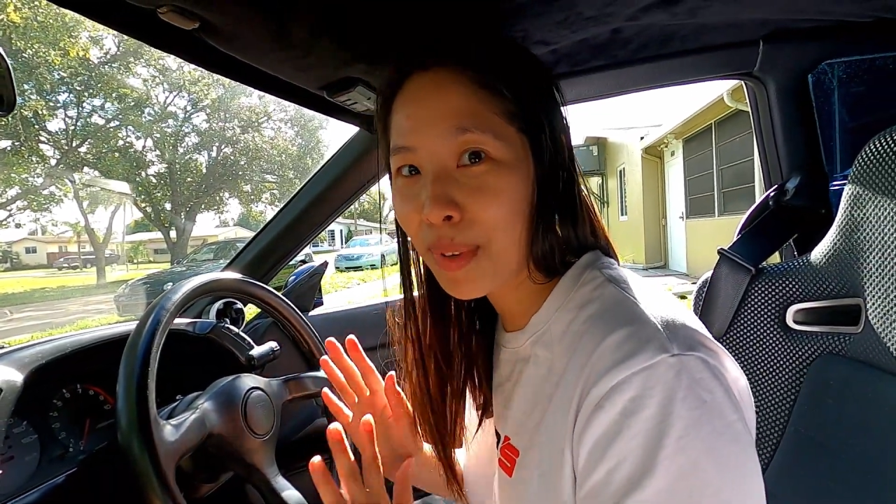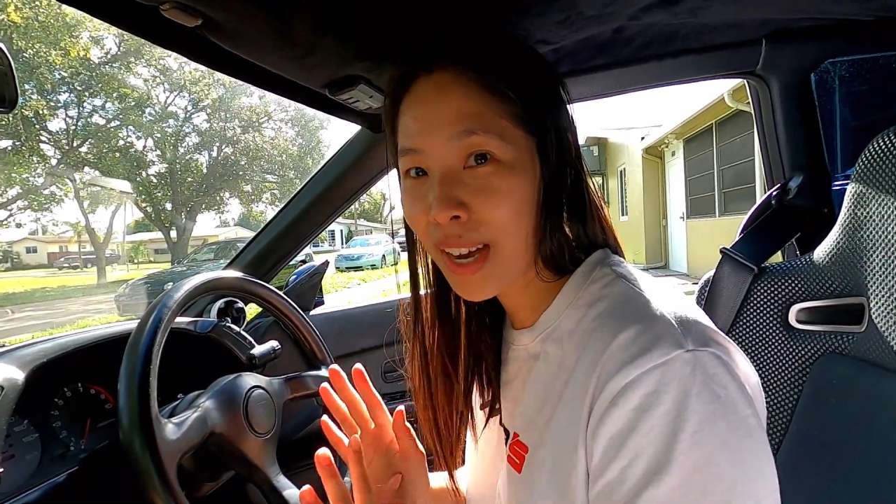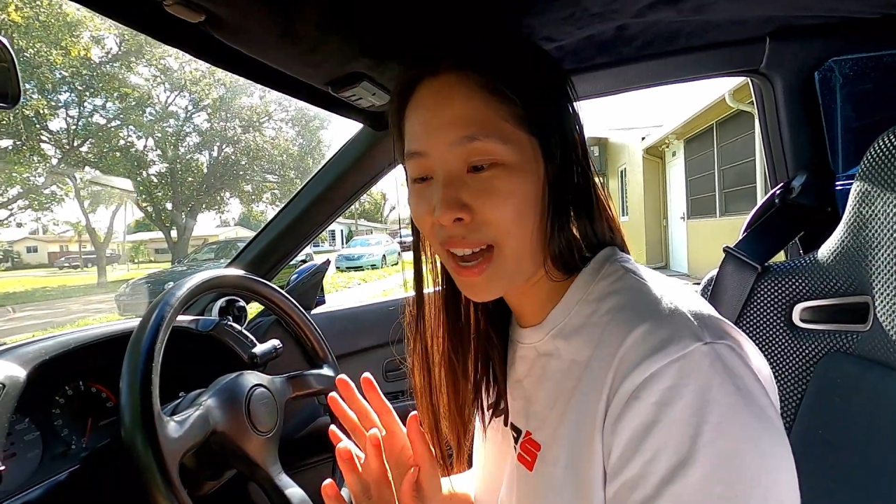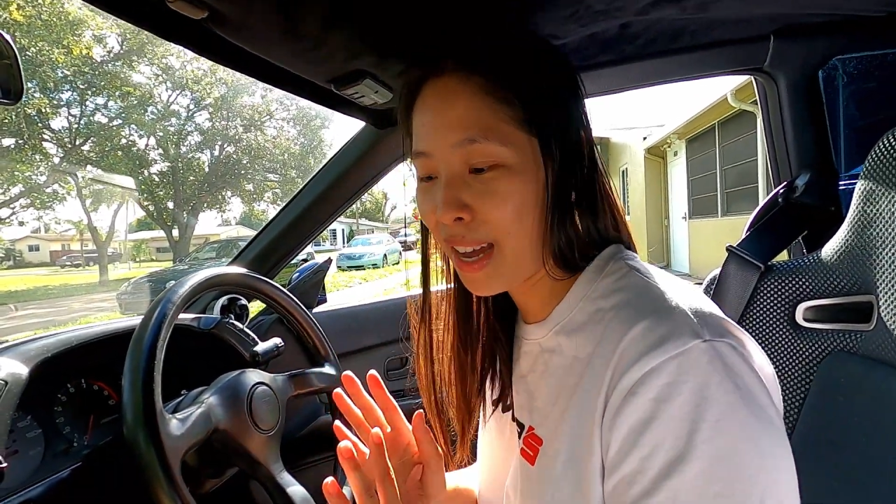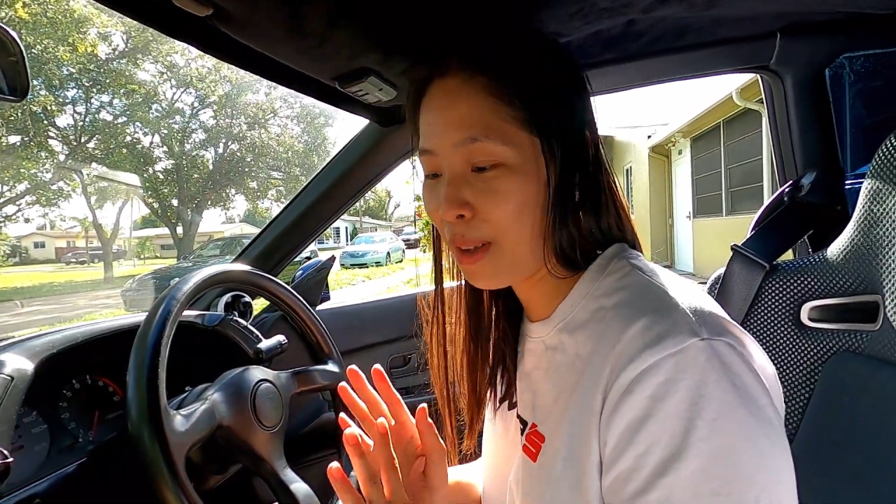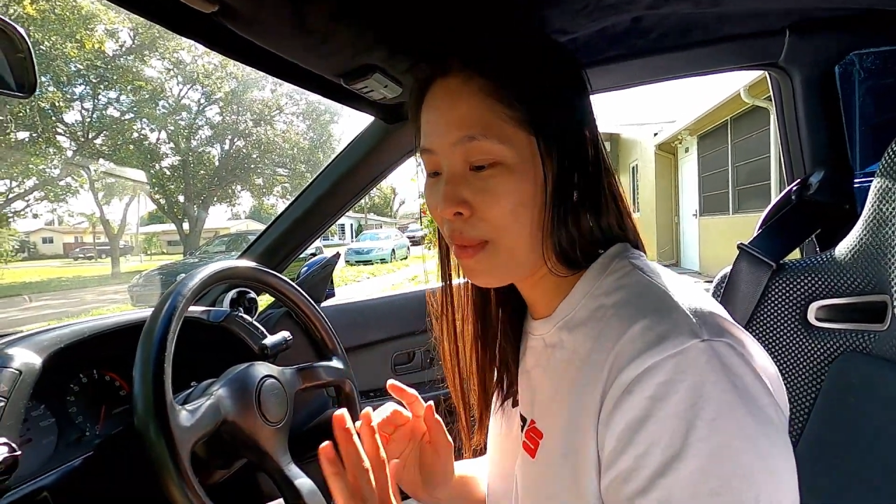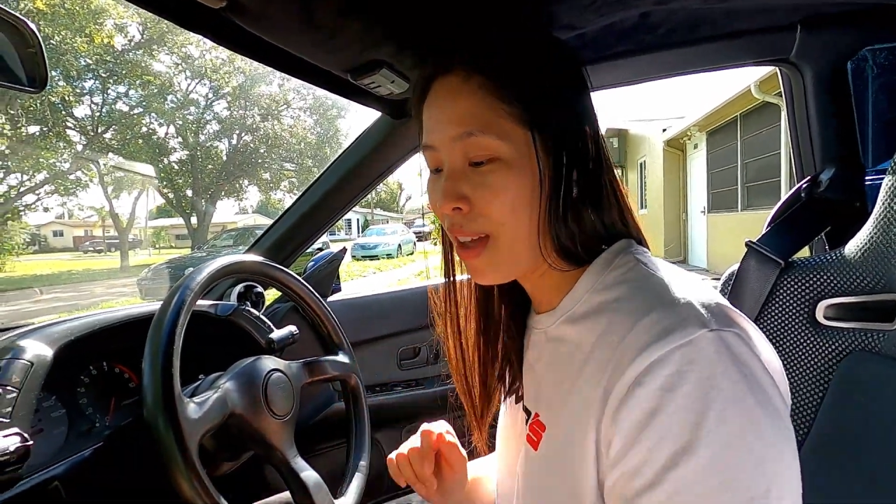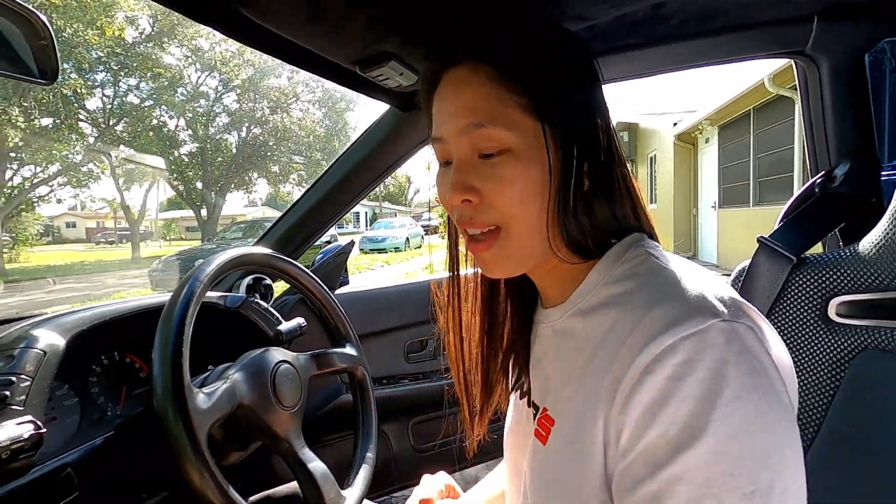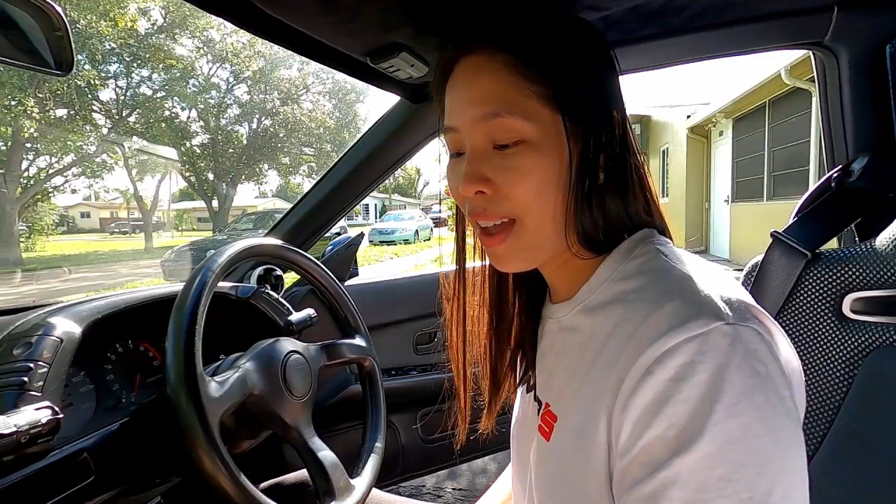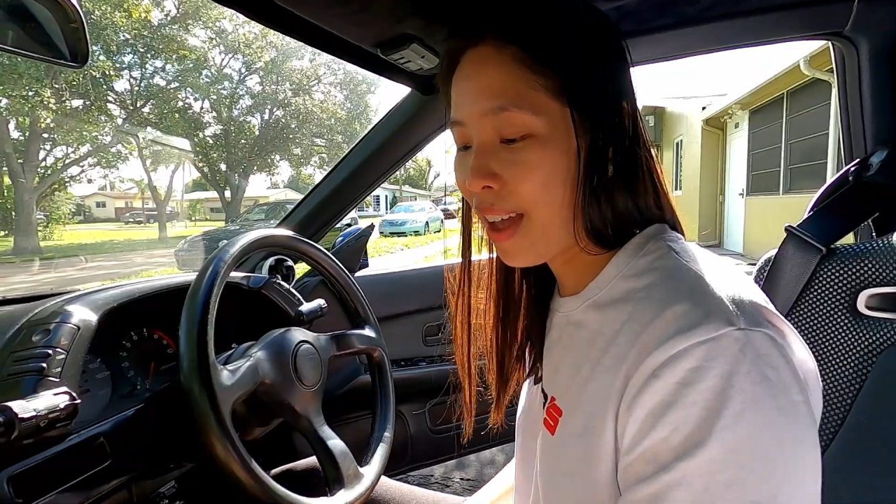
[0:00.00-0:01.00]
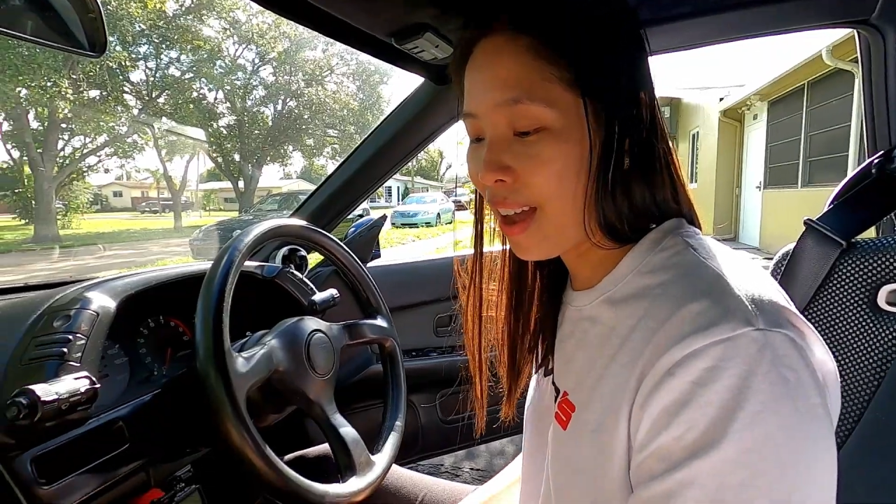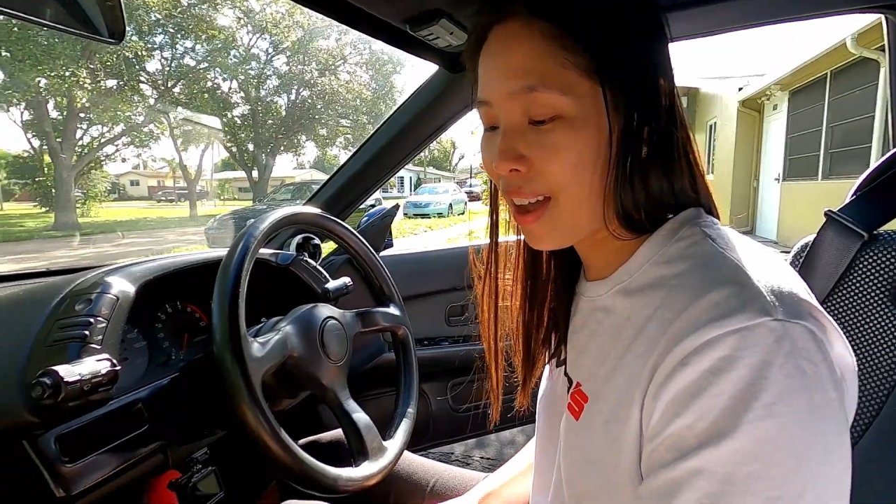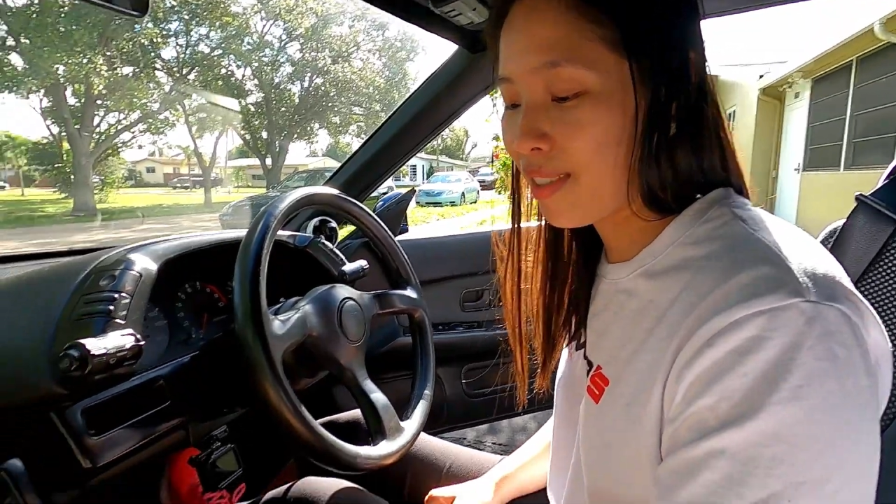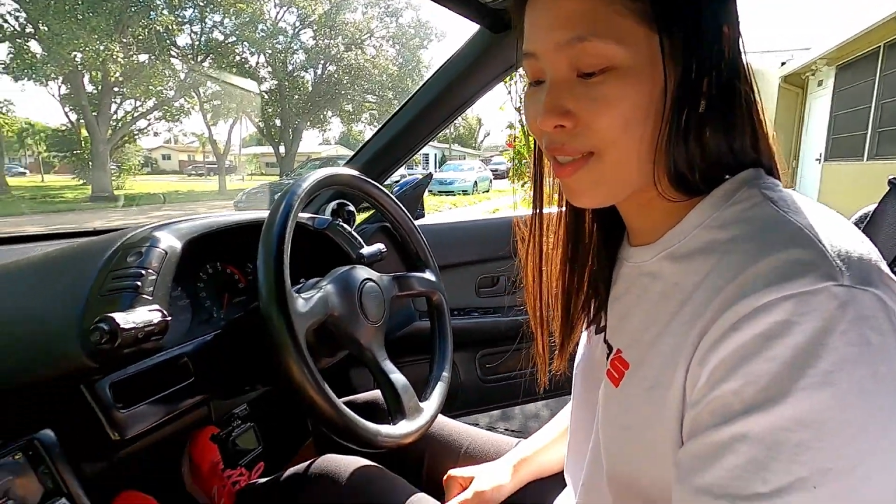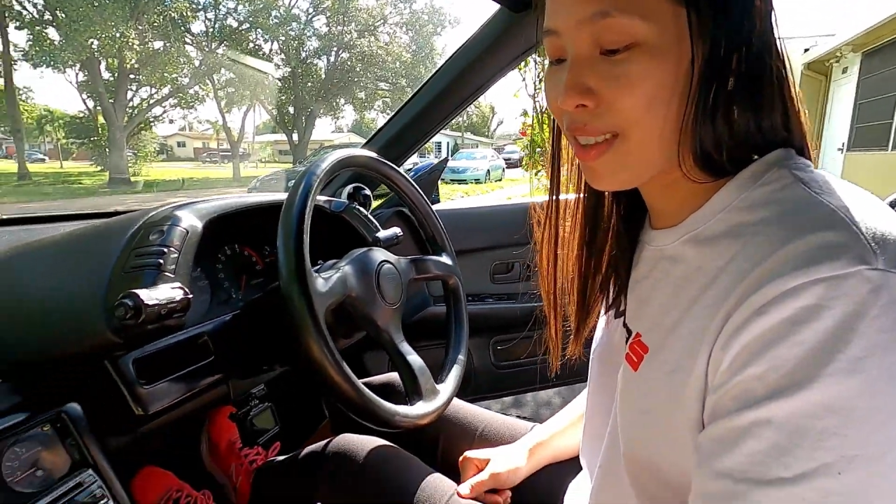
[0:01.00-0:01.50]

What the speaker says: time, and